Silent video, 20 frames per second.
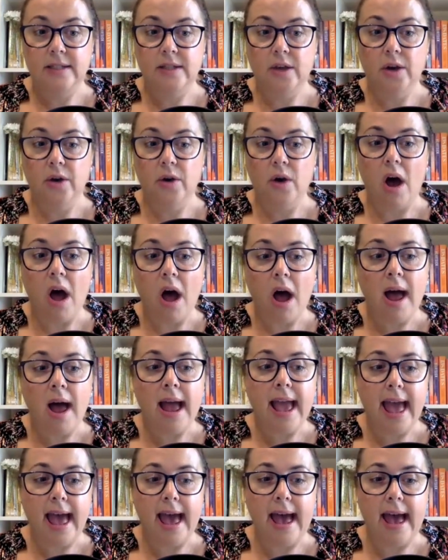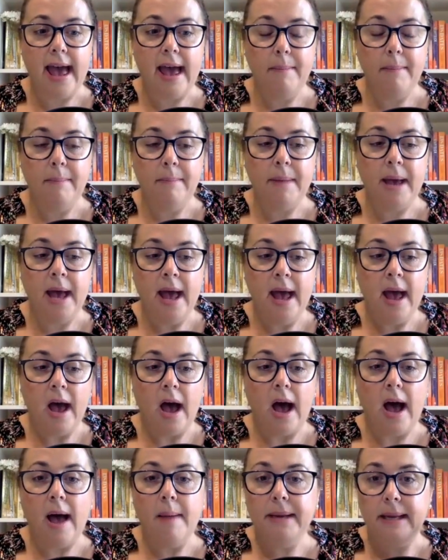So I'm
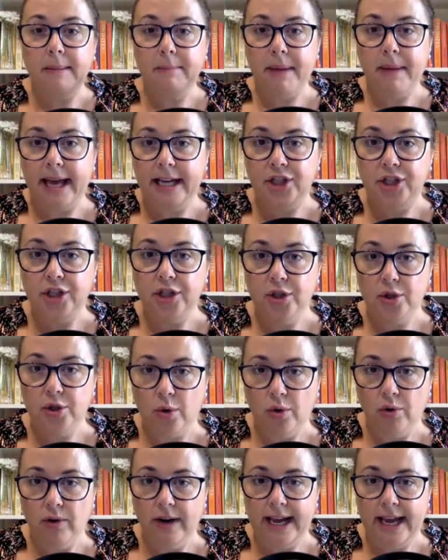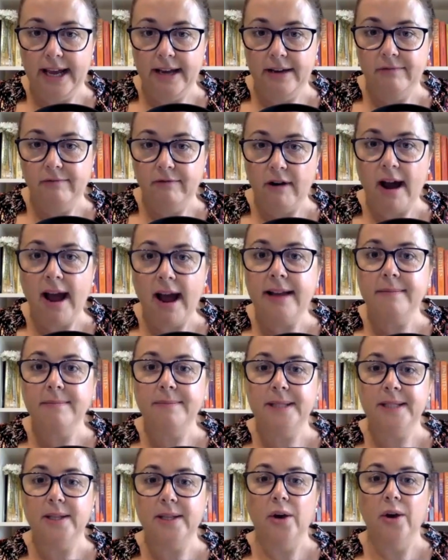an impatient Taurian, right?
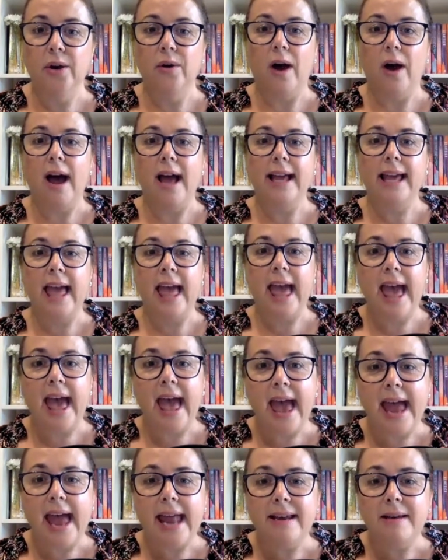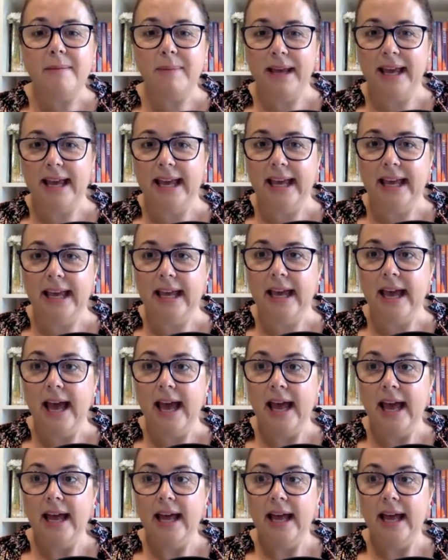So I can be